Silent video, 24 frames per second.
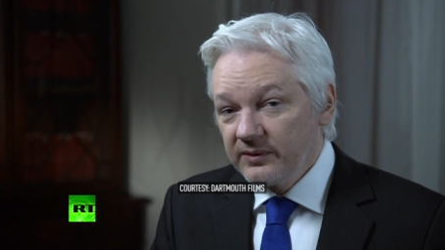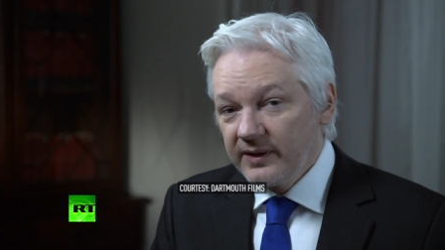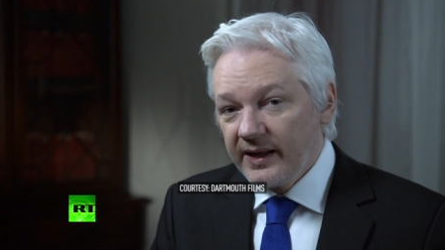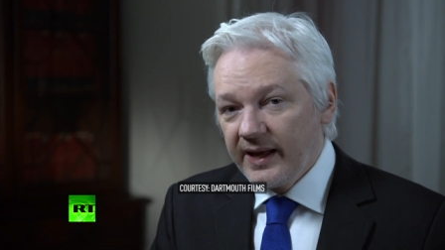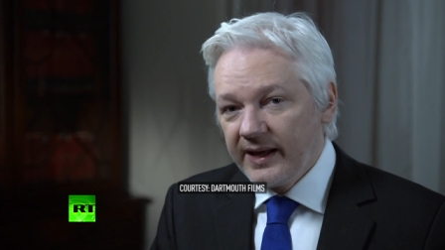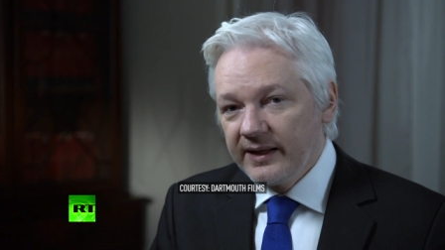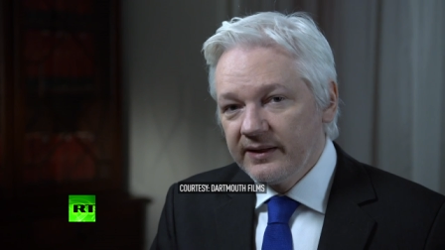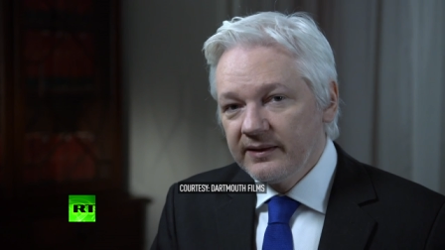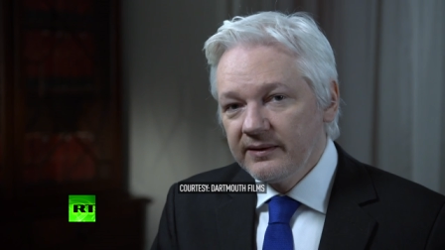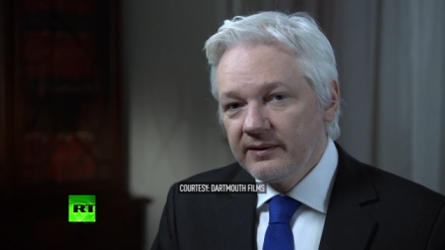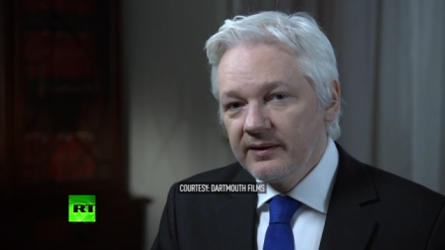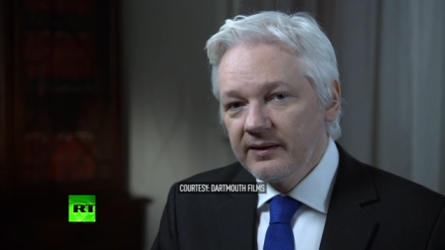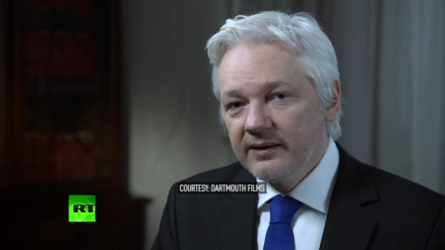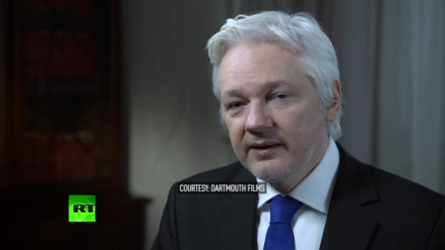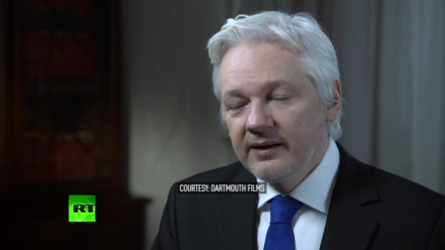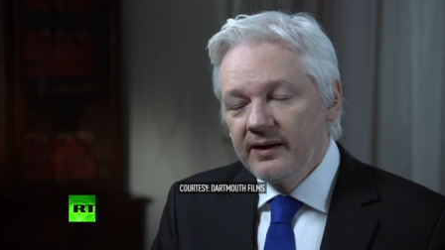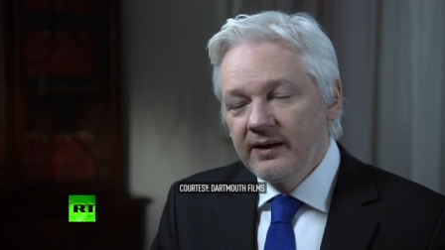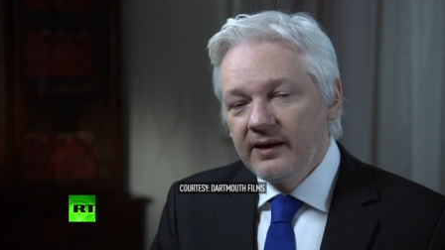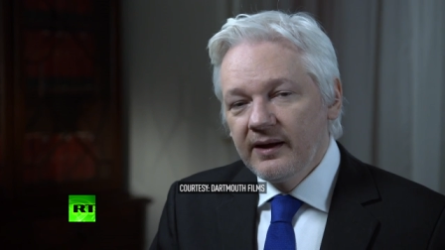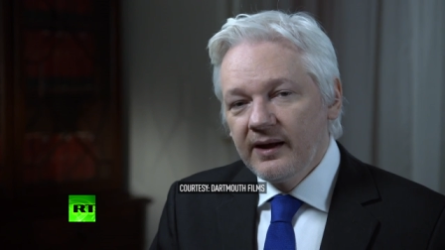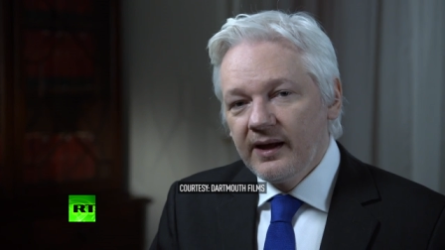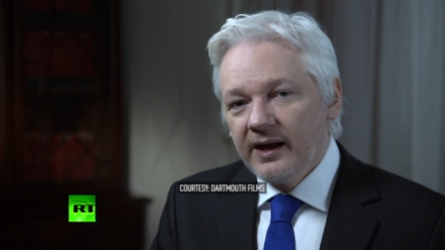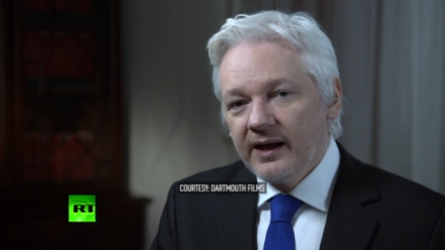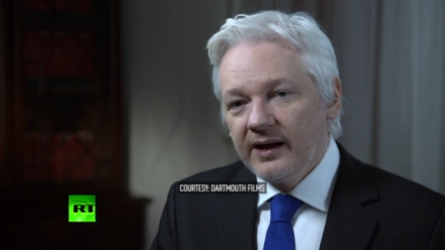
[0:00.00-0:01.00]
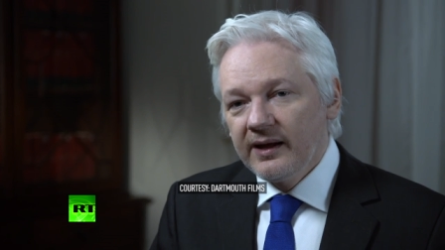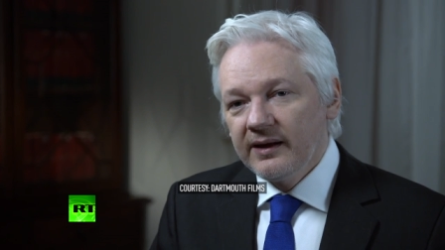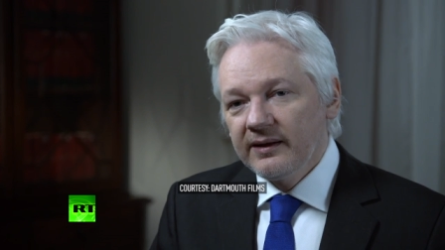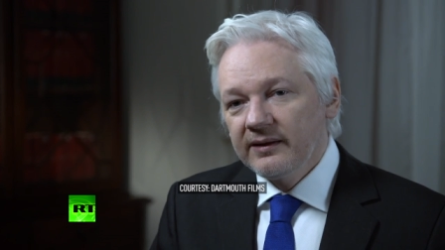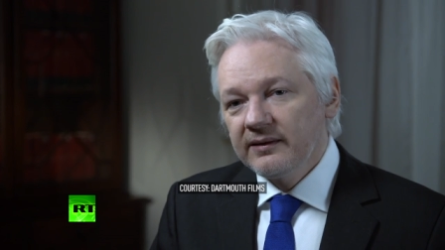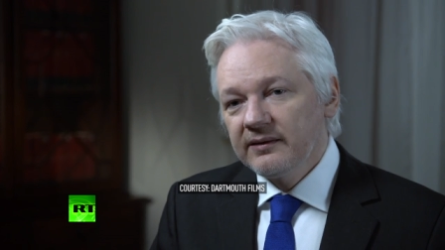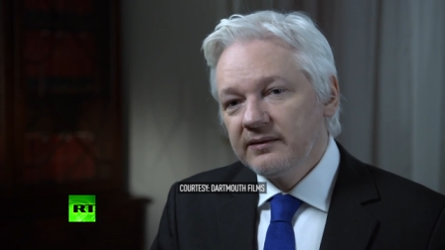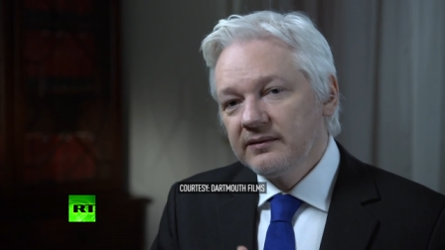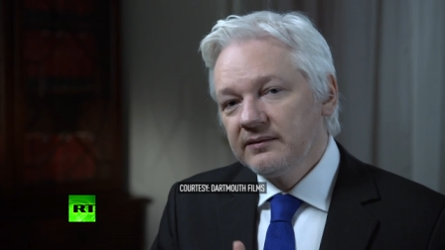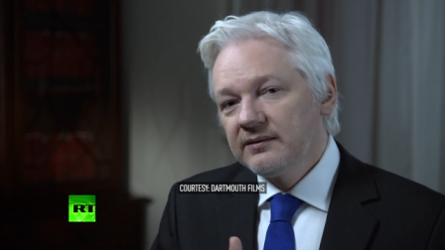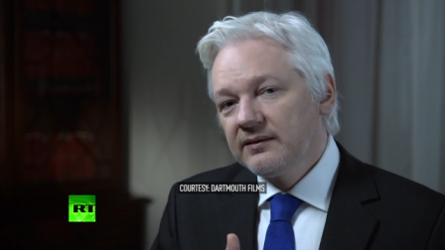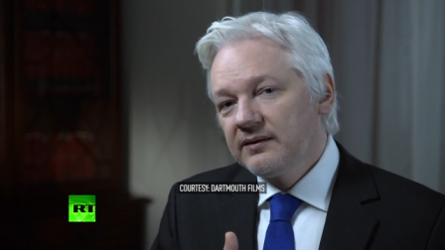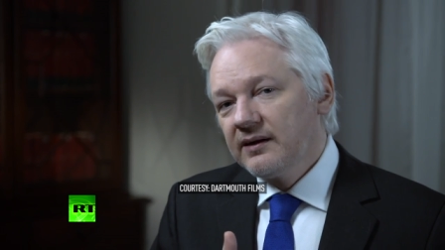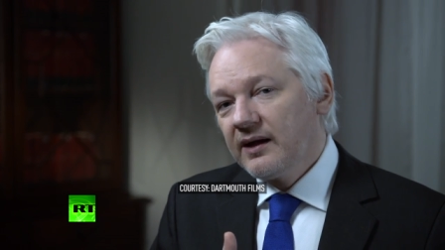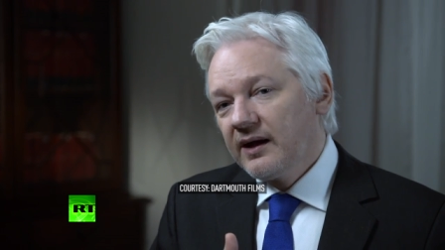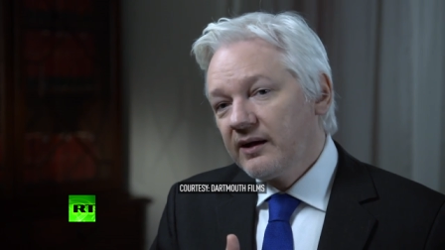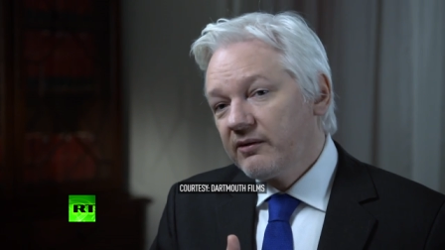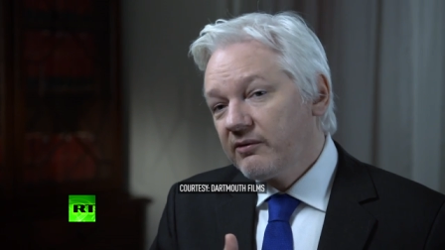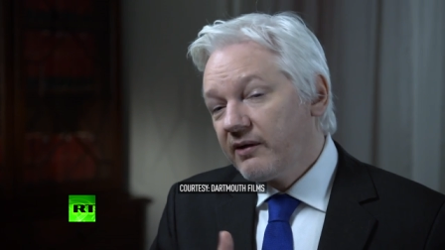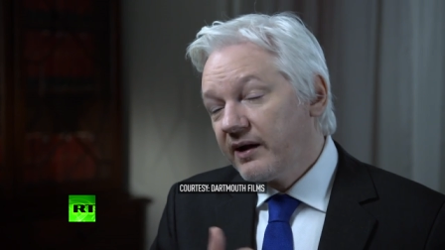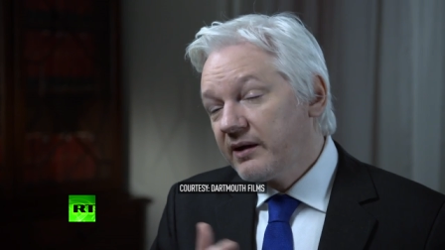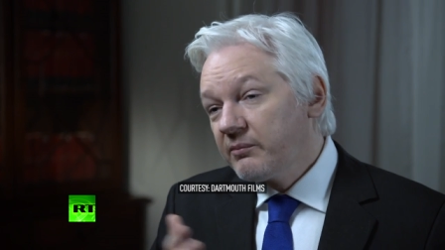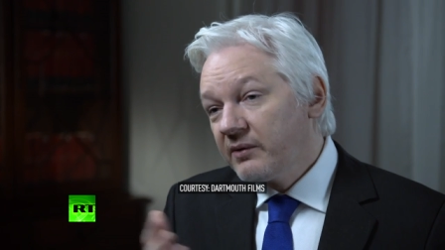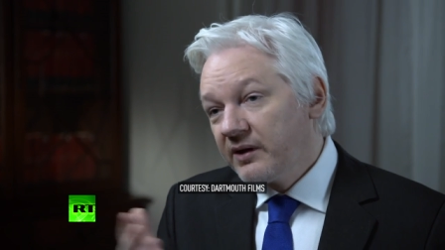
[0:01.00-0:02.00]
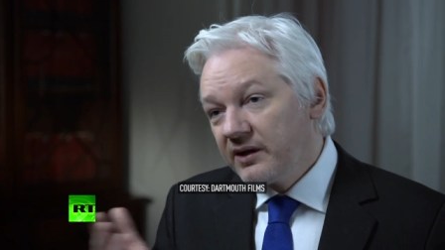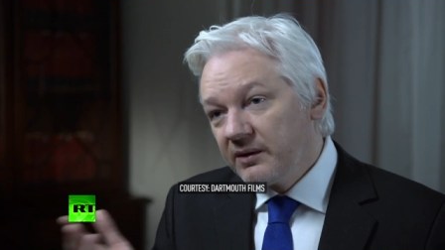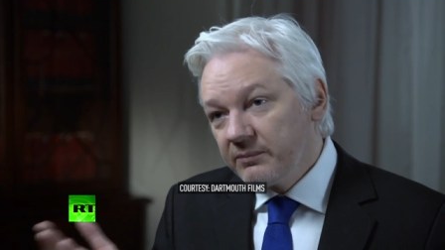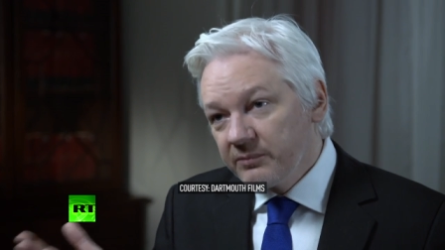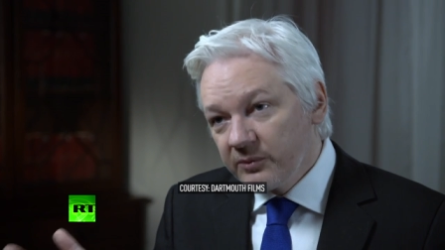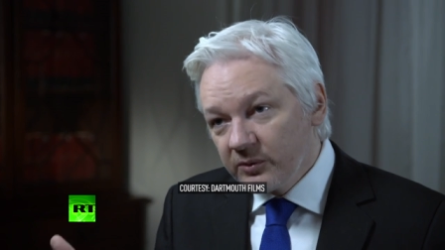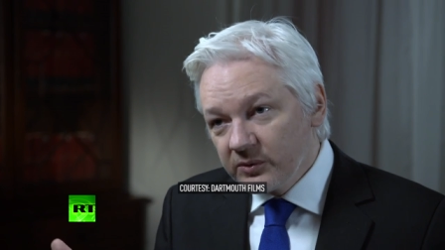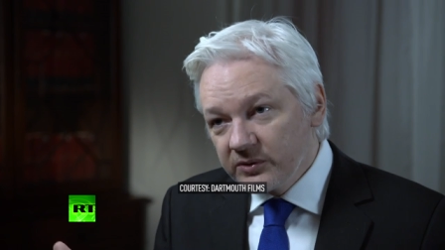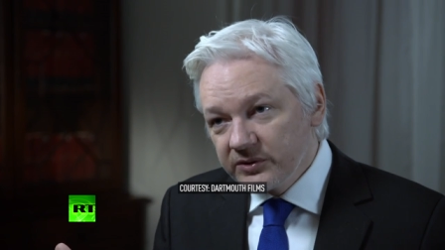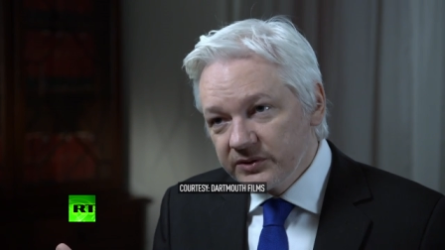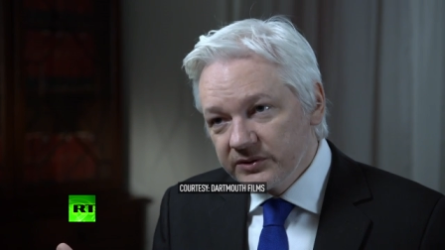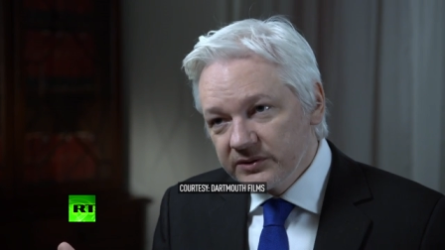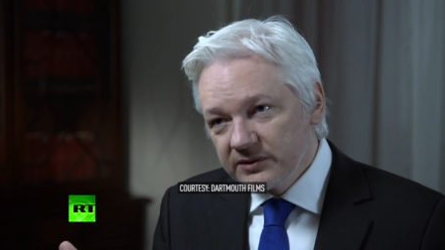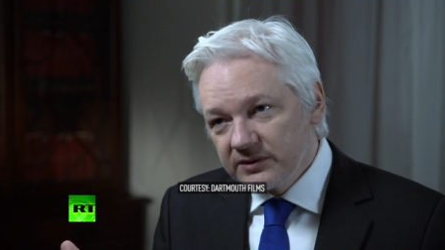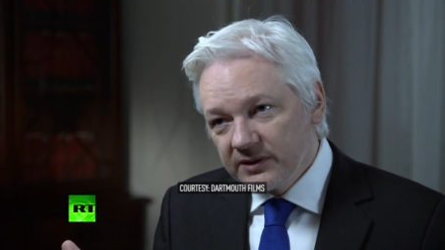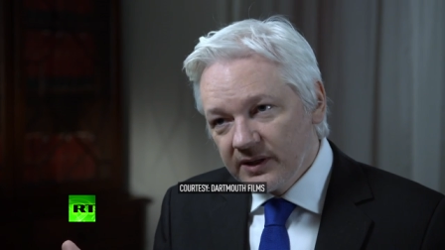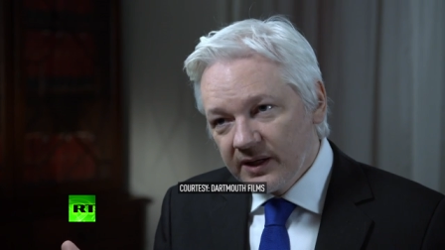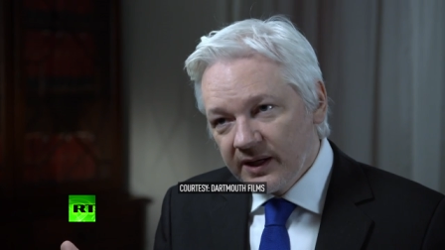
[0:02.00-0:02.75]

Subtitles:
And a great many books